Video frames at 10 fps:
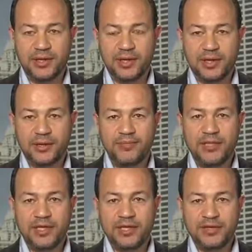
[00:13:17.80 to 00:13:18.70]

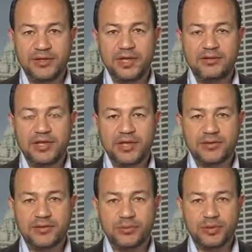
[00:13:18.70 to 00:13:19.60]
The
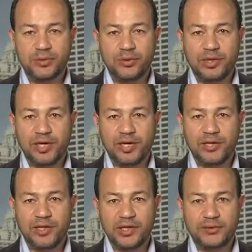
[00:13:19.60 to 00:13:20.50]
300,000 people are
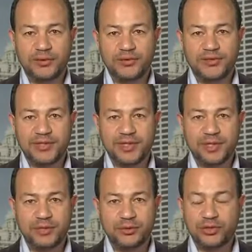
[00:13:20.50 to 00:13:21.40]
there because
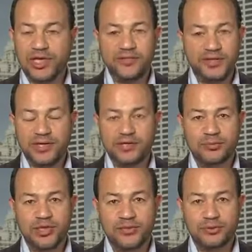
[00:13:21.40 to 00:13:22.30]
they don't have any other
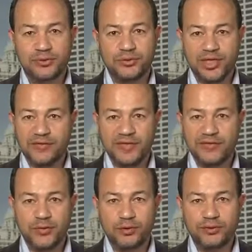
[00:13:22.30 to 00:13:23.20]
place to go. Even if
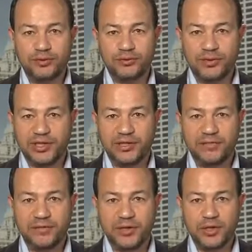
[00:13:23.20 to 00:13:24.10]
they wanted to
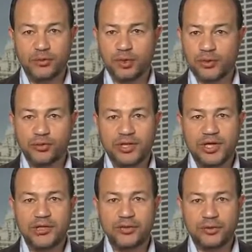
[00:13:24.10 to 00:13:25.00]
leave, where would
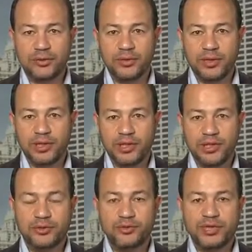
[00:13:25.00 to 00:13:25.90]
they go?
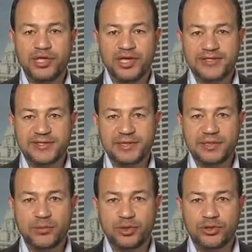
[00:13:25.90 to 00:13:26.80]
Turkey has sealed
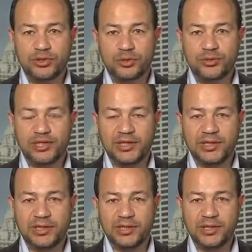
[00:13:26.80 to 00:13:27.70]
the border
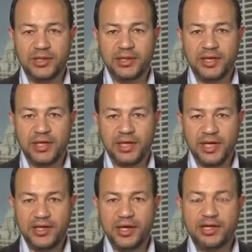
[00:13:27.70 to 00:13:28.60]
completely.
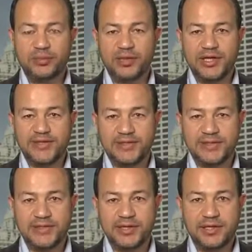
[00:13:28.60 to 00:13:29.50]
Any other place
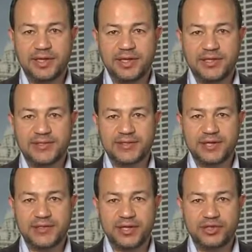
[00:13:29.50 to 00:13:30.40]
in Syria is
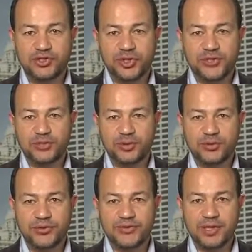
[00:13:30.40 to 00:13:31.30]
dangerous
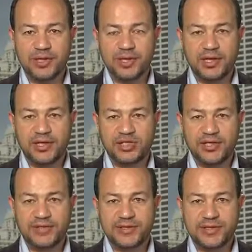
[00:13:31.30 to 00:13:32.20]
because the
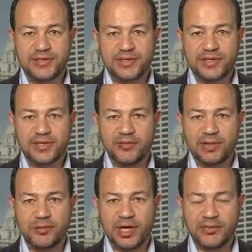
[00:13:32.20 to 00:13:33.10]
Russians and the Syrians have
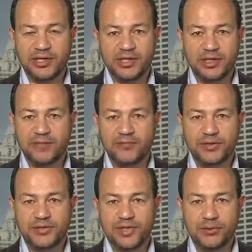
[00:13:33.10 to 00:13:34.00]
been bombing Idlib, for
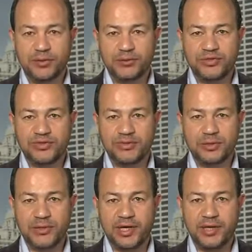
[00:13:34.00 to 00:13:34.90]
example, which is
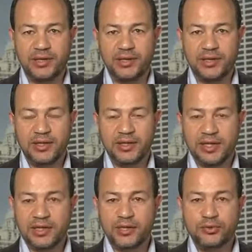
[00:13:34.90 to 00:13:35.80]
nearby. They
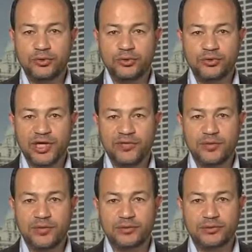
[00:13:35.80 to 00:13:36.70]
cannot go to
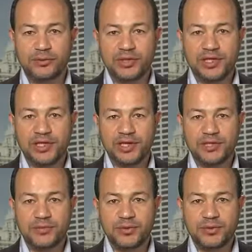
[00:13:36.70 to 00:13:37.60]
government-controlled
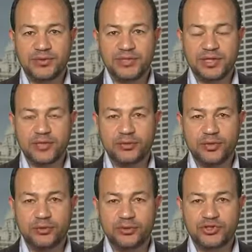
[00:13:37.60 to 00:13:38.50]
areas because they can be
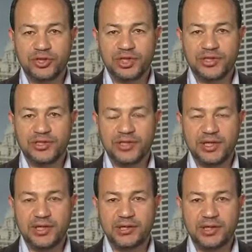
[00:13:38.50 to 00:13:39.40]
tortured and
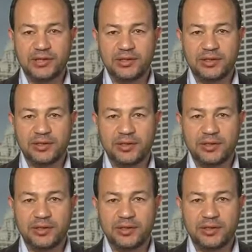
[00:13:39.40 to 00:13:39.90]
detained. And,